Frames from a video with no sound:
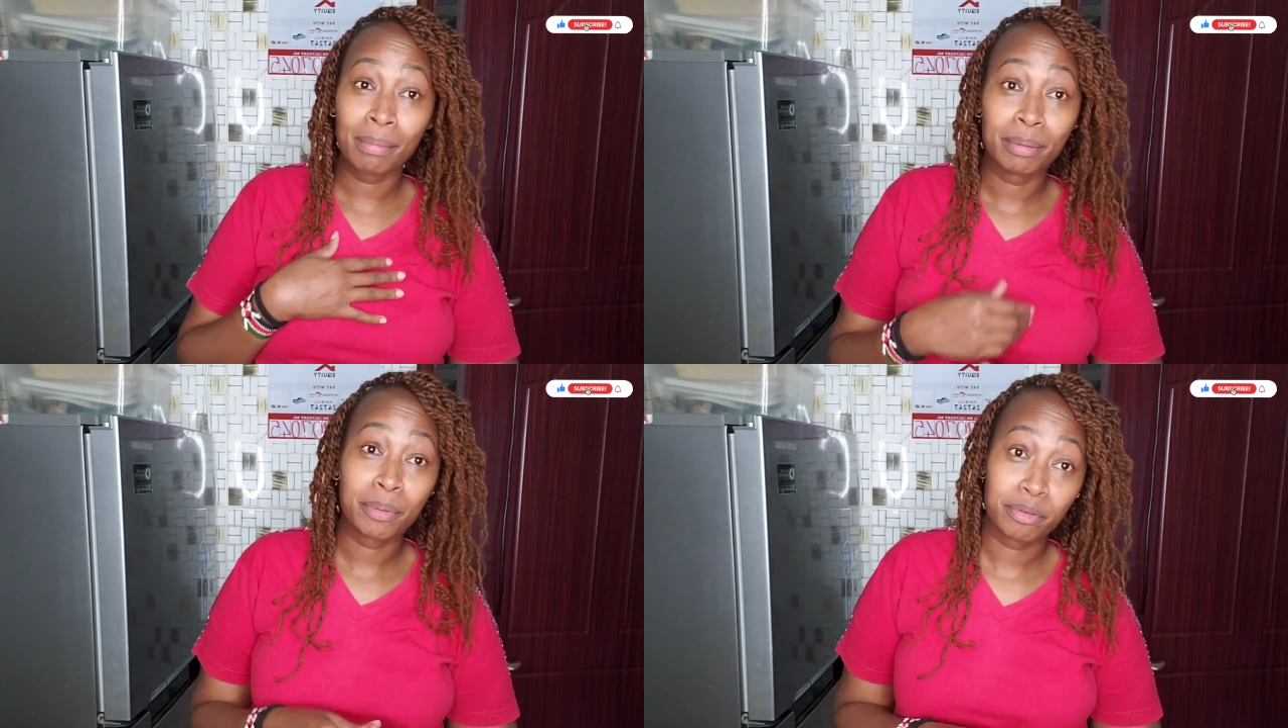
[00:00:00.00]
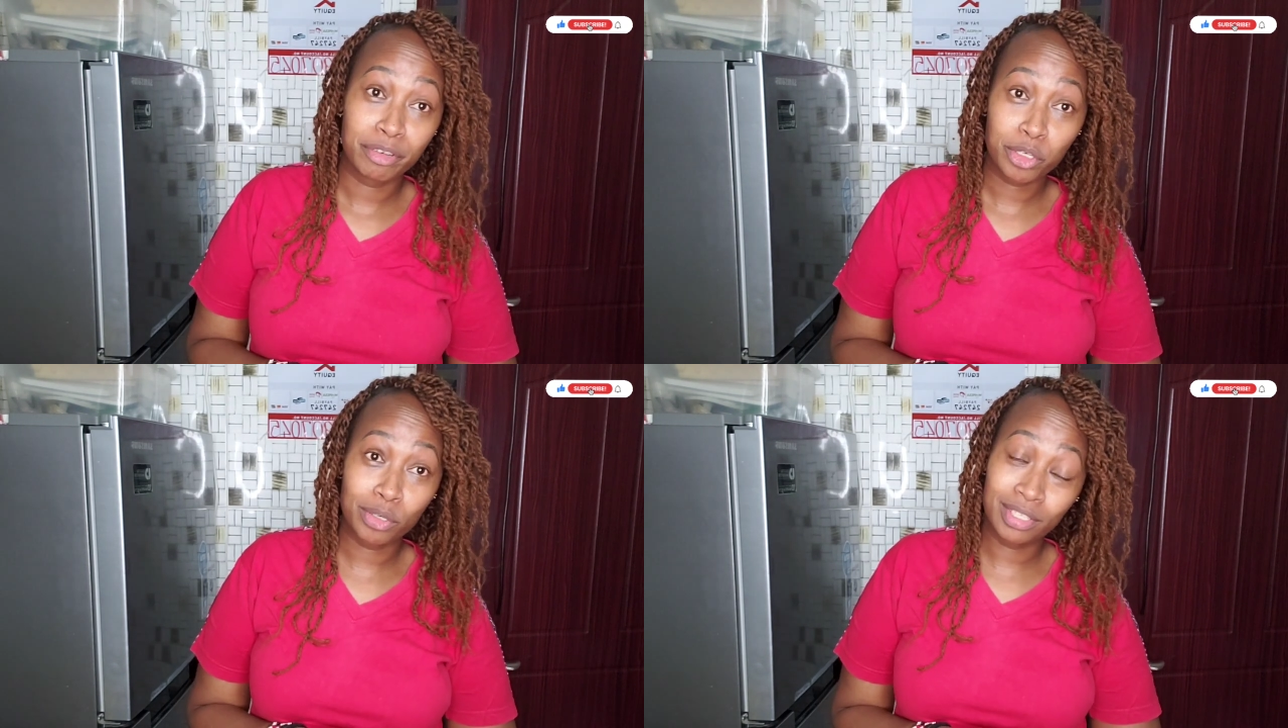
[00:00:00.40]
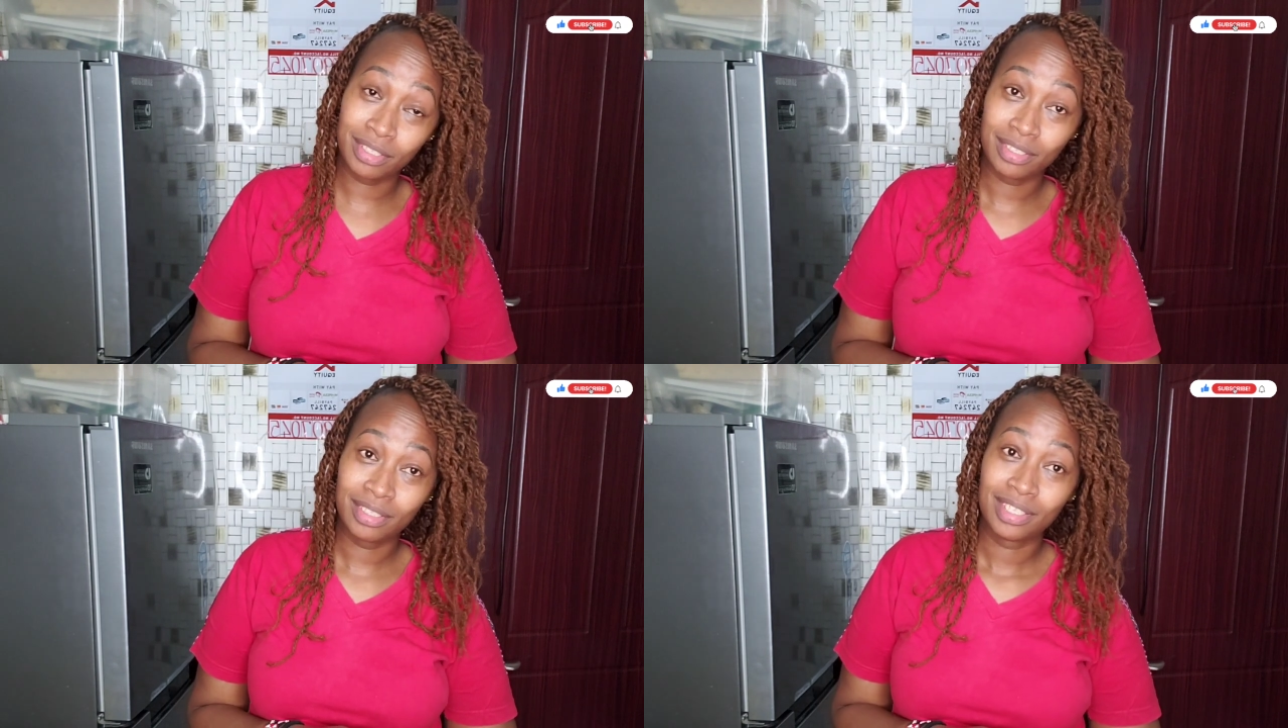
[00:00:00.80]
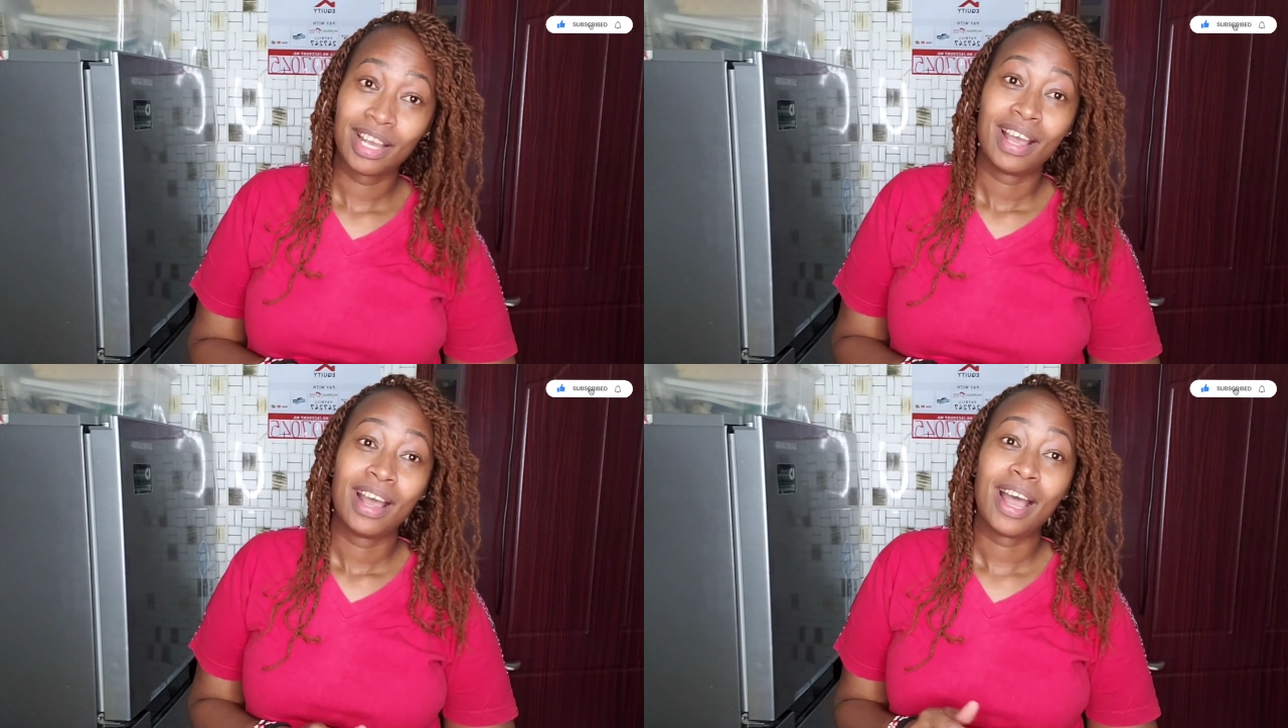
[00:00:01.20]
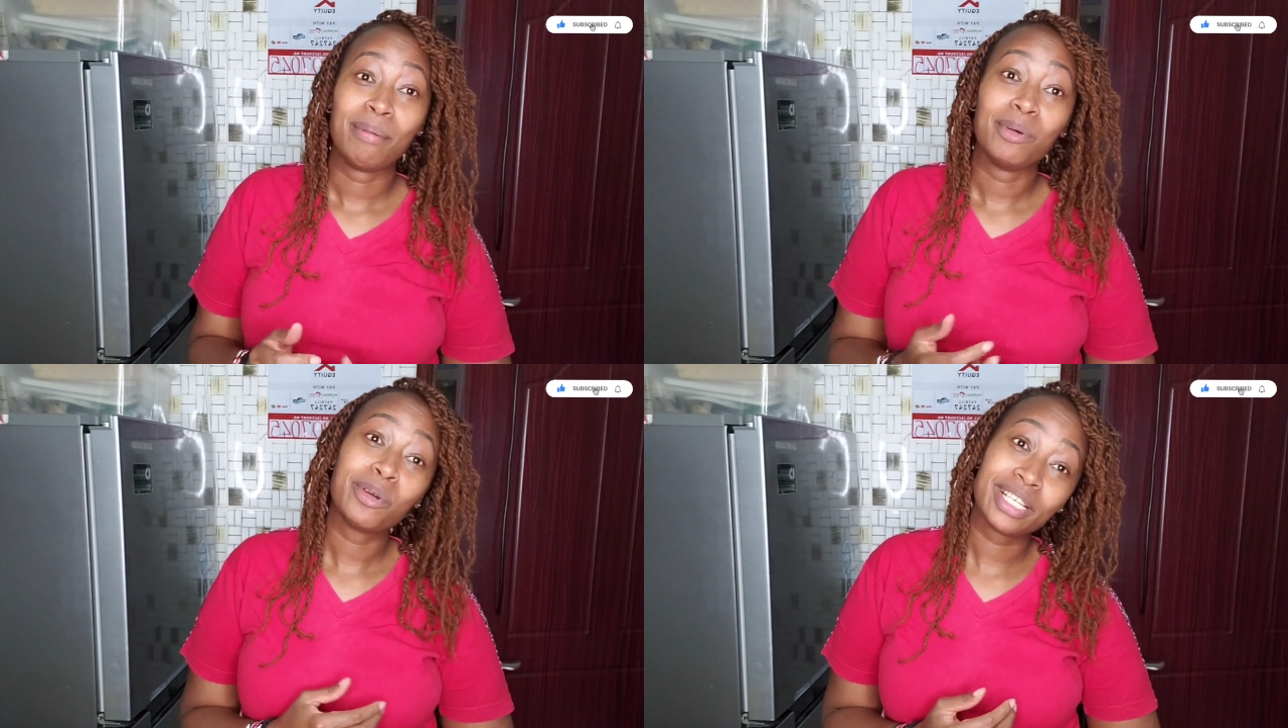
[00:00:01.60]
by profession
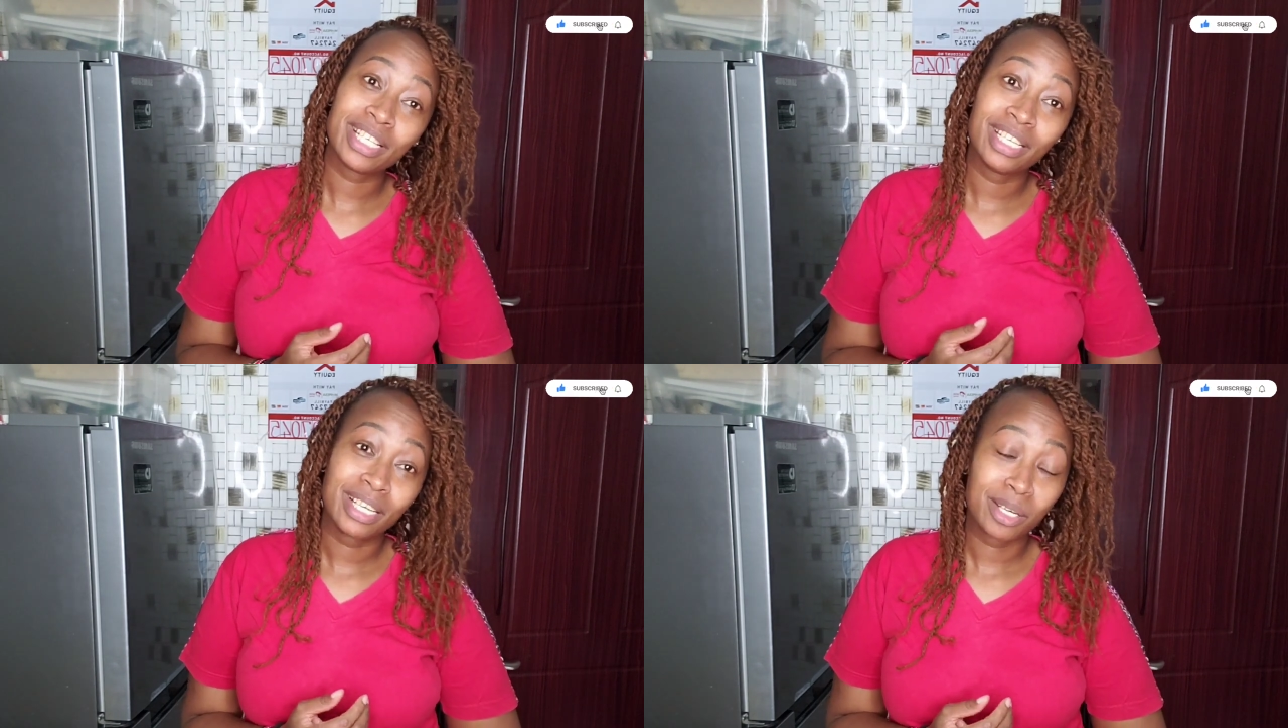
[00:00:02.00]
I'm located in